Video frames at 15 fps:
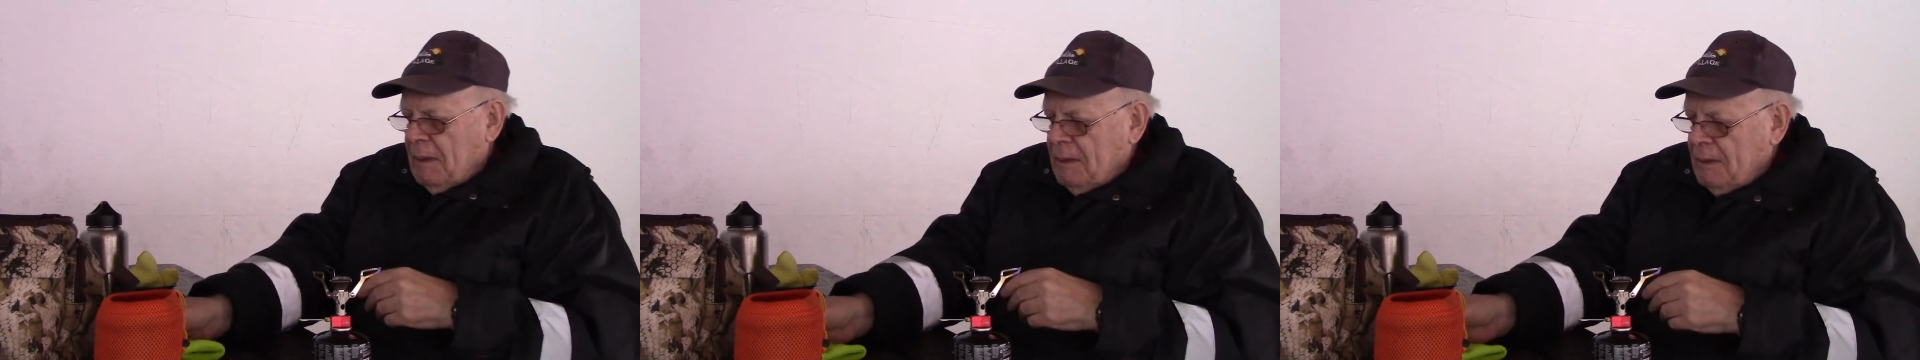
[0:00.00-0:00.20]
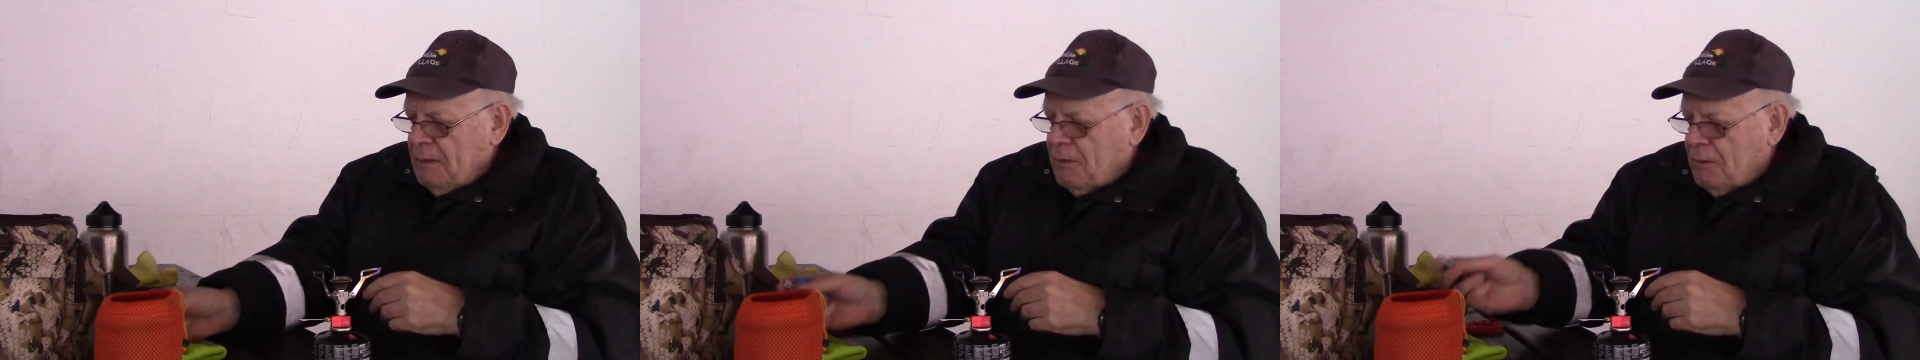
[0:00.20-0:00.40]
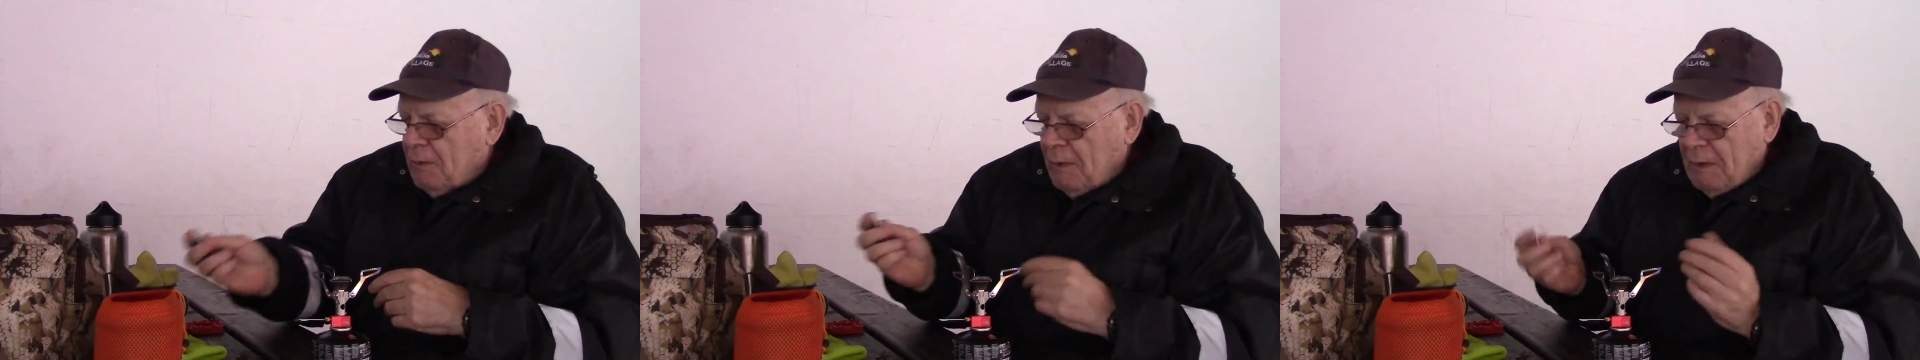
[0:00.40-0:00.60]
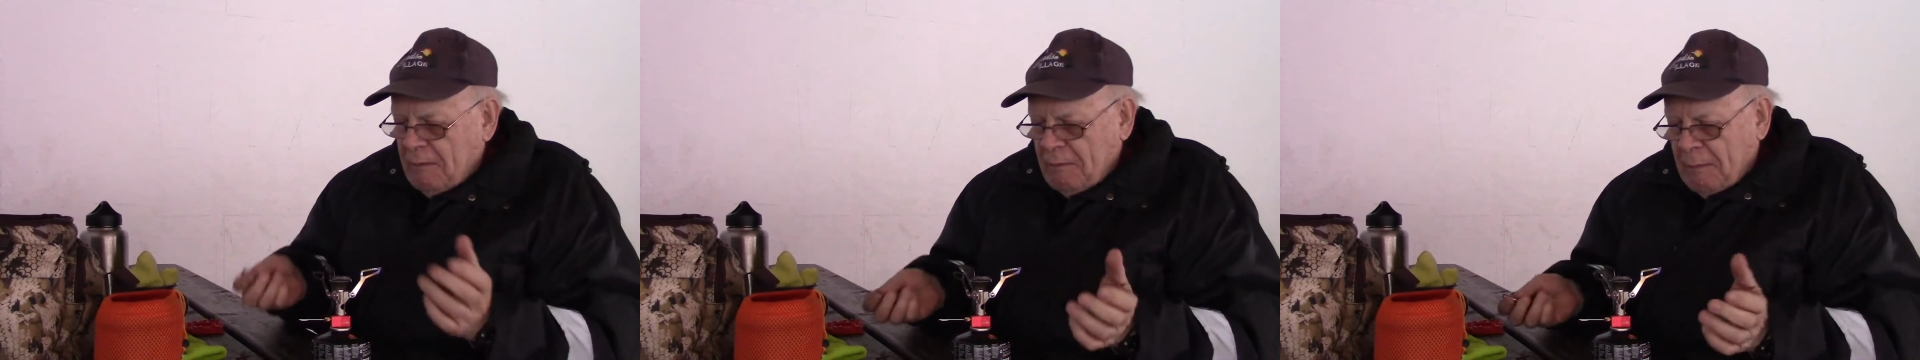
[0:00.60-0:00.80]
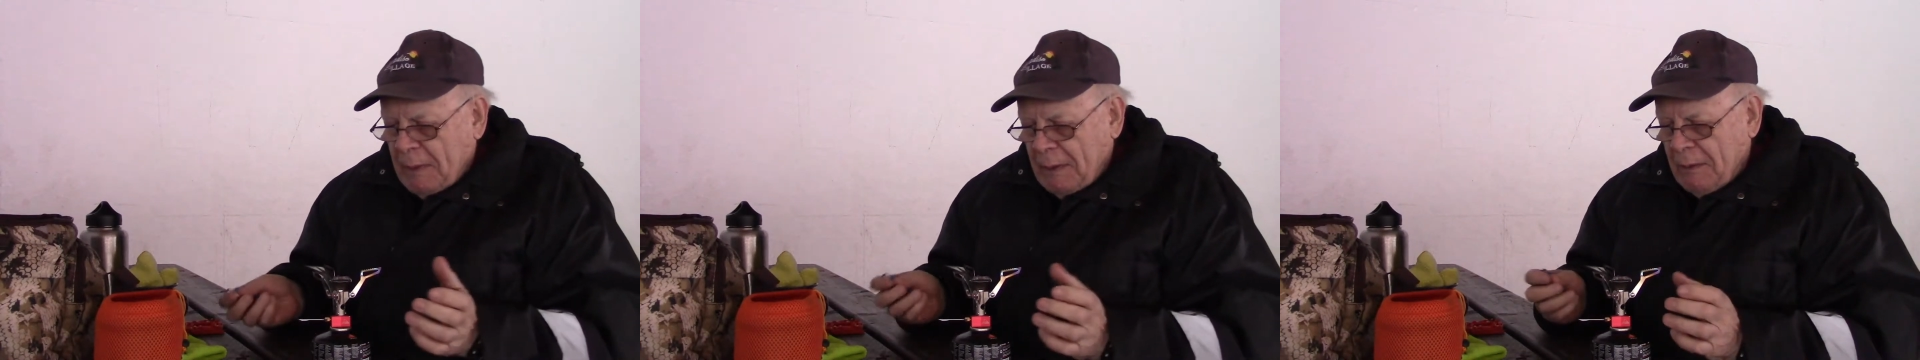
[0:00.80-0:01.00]
It's
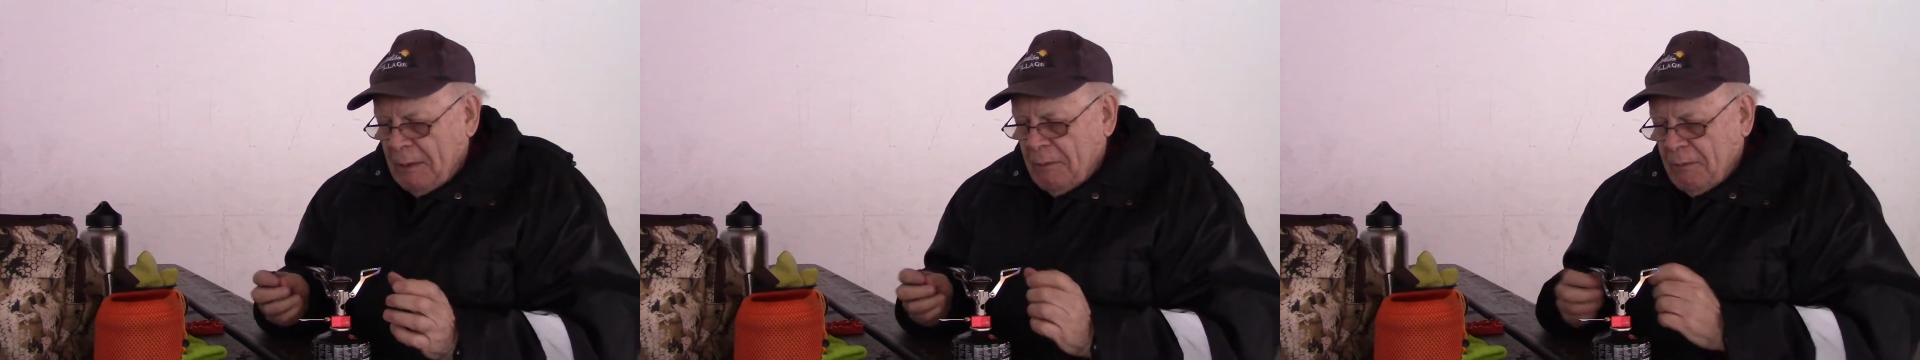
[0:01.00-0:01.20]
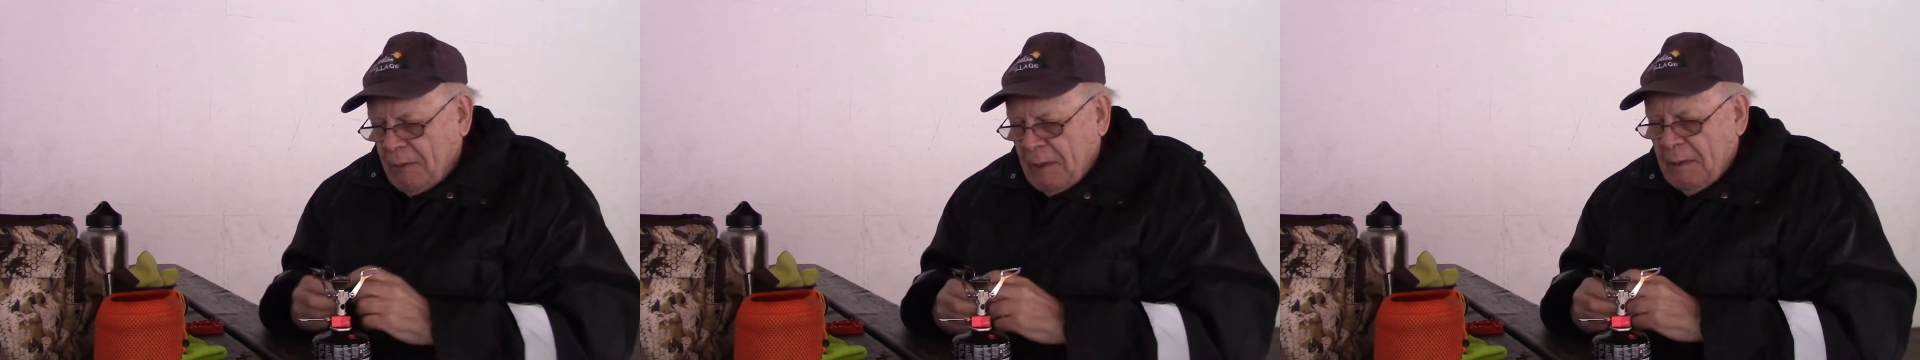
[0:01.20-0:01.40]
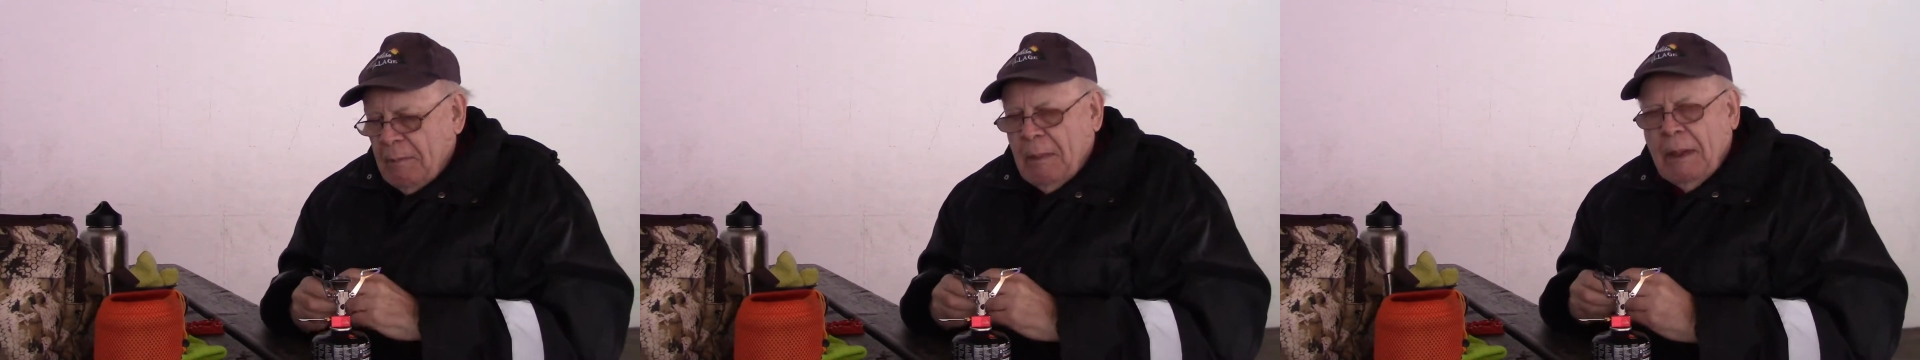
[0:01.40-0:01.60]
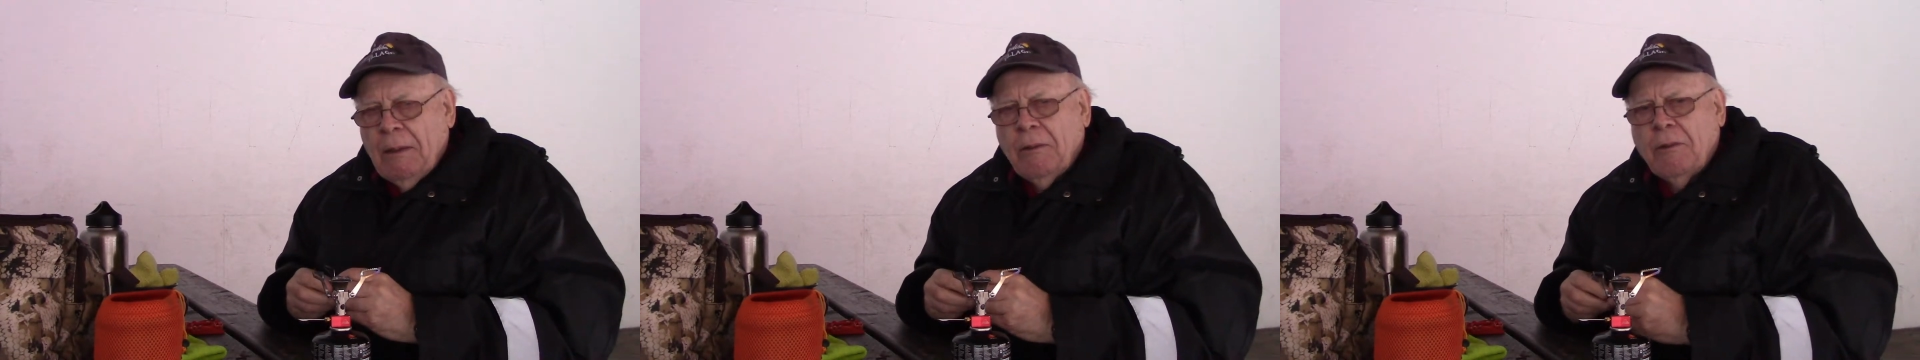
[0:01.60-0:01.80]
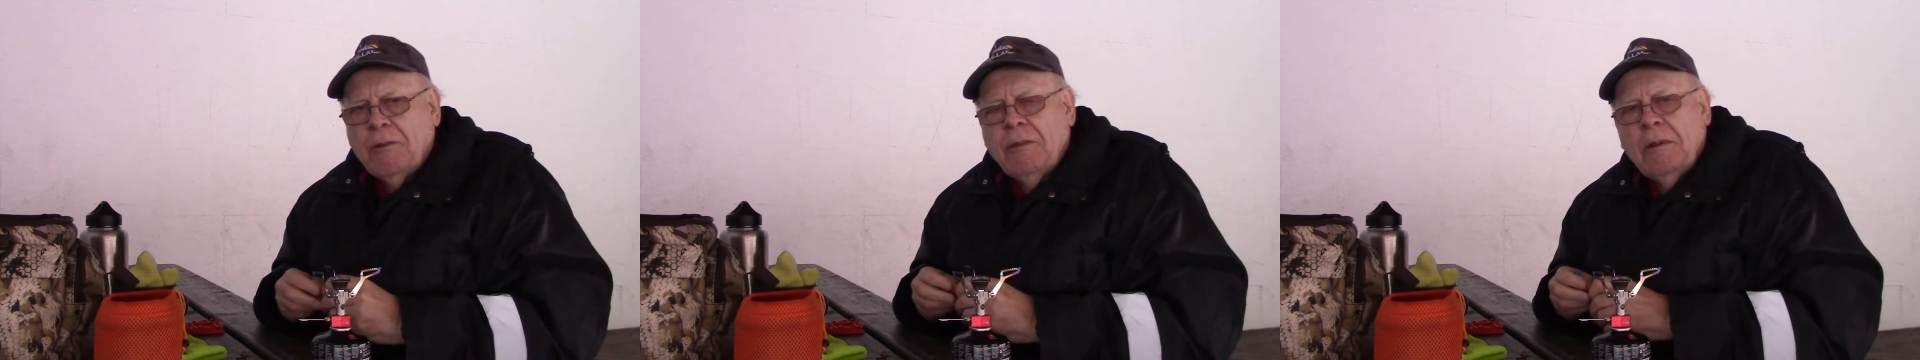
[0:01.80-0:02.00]
5
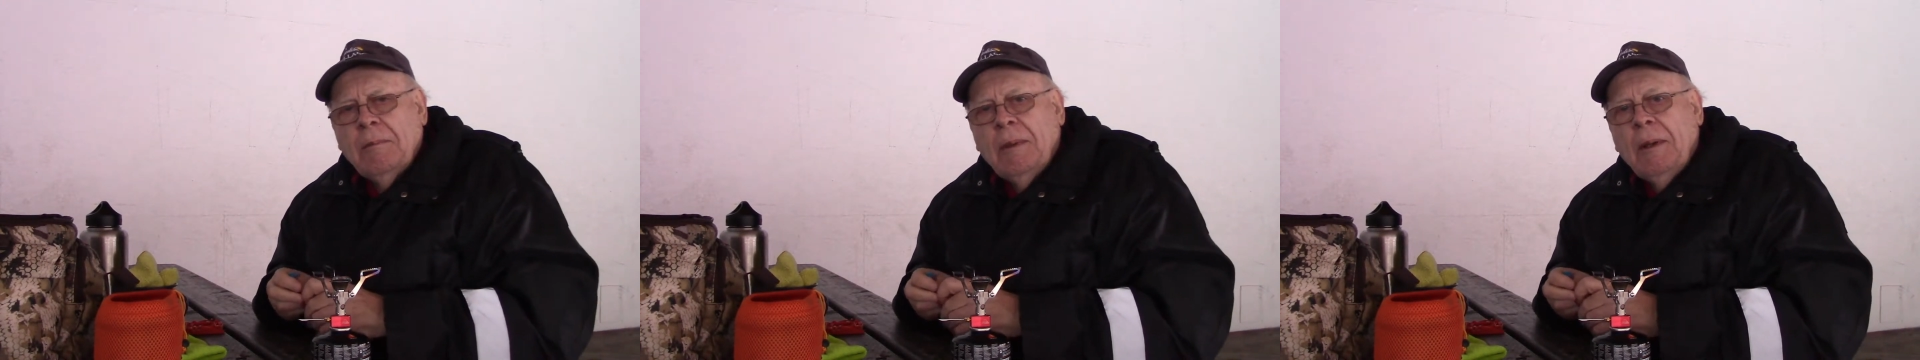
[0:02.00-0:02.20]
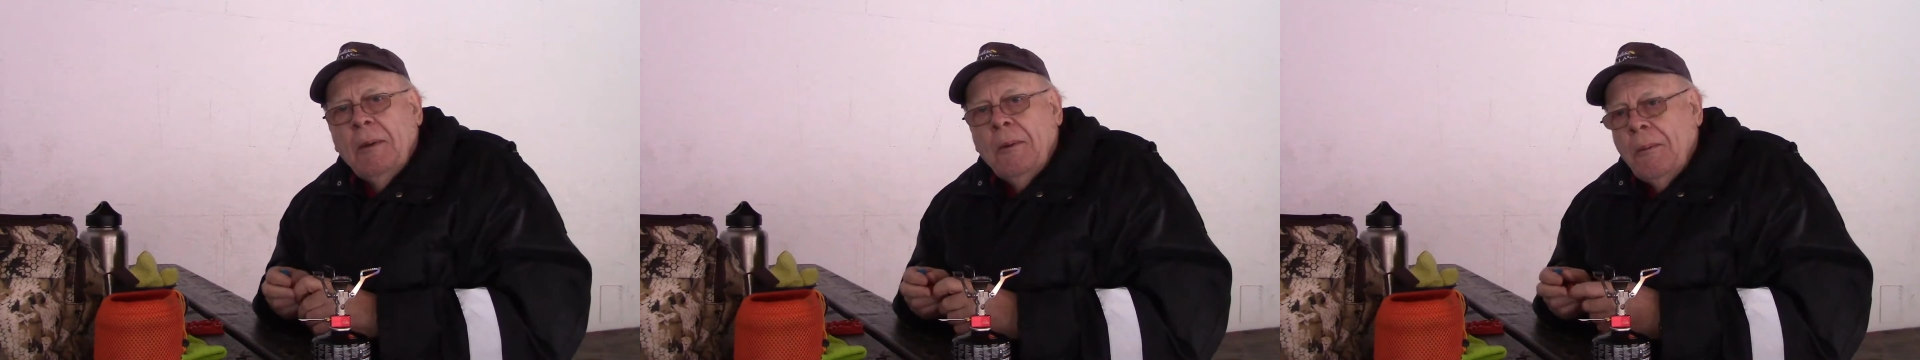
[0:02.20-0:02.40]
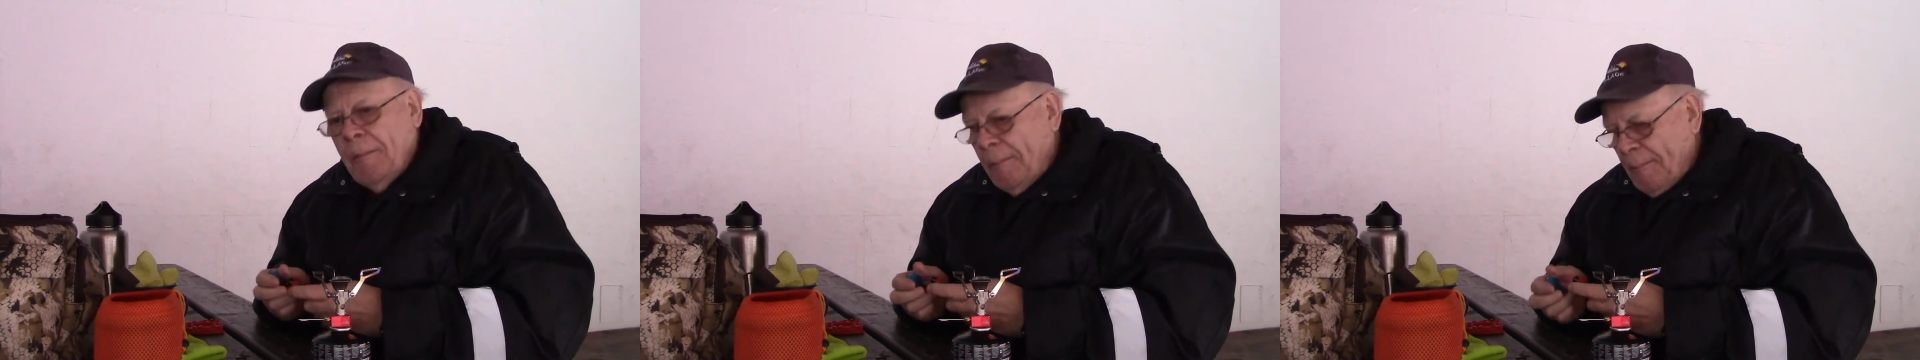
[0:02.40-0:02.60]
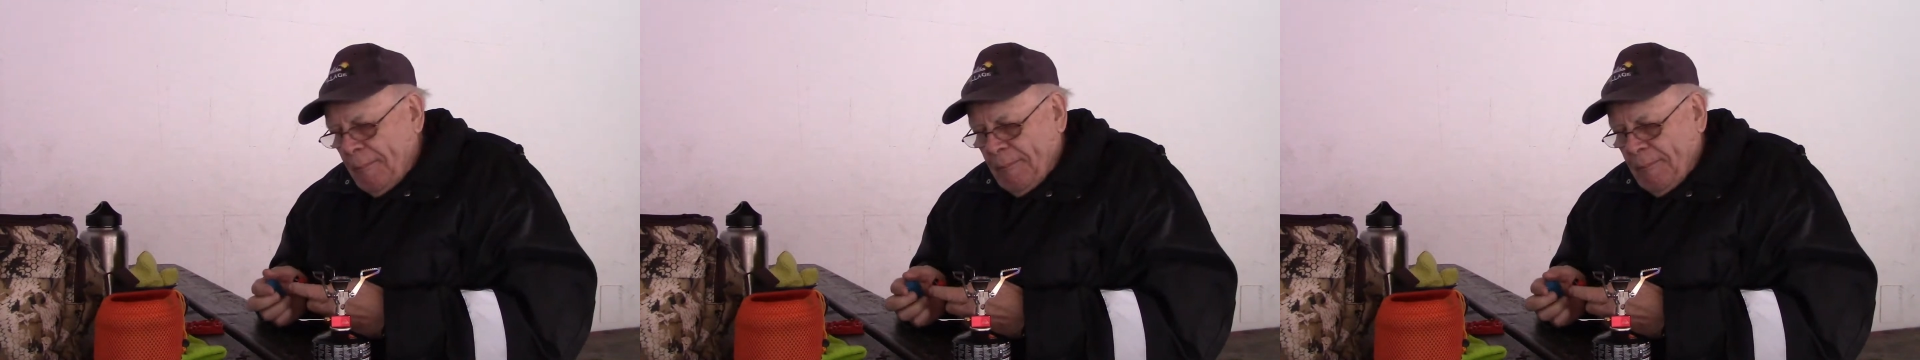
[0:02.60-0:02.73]
miles from my home.